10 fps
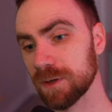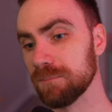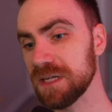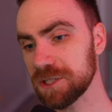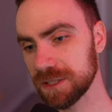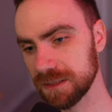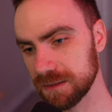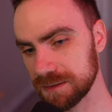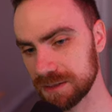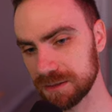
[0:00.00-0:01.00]

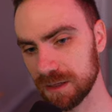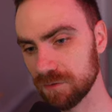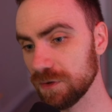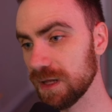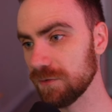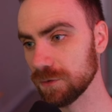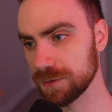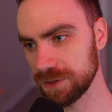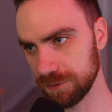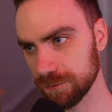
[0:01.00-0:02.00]
permissions of level
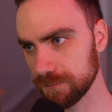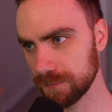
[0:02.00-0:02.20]
2.